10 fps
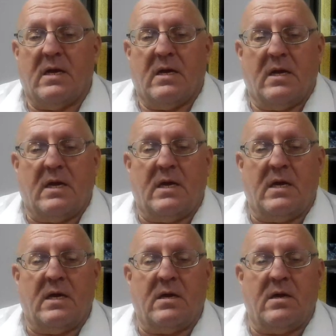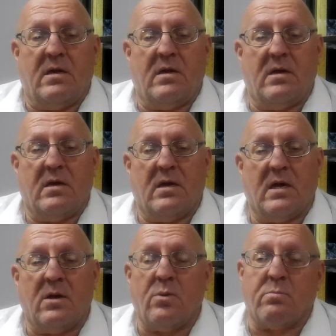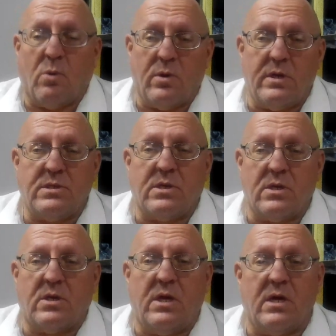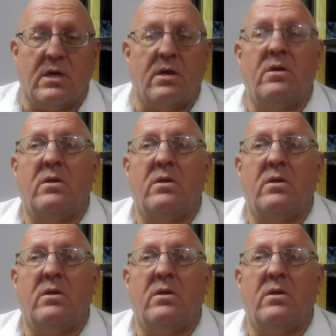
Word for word: And I know the boy; he's a good kid.